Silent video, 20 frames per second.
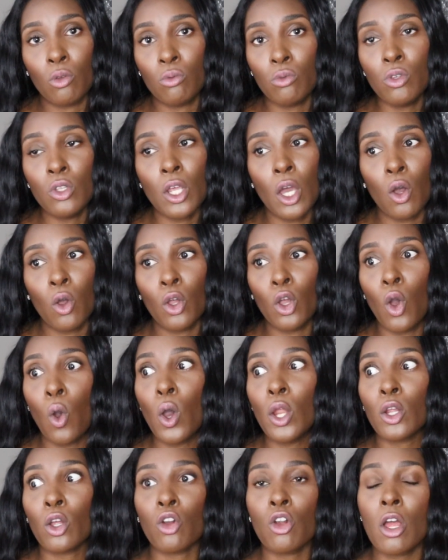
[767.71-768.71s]

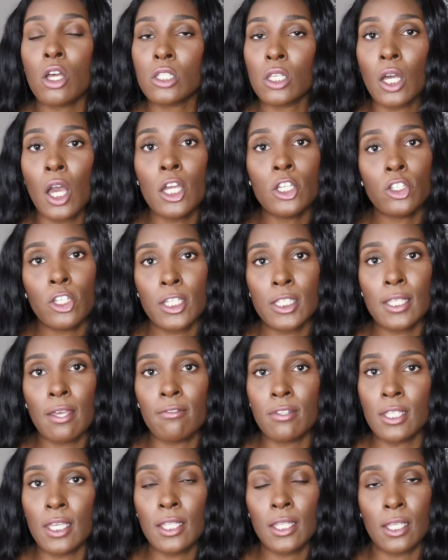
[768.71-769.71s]
going across the country at
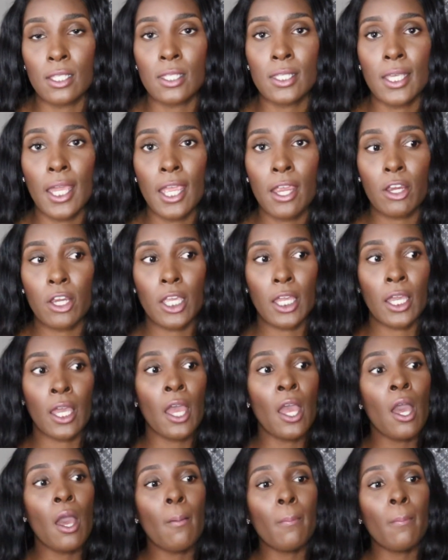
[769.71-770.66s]
17 is scary.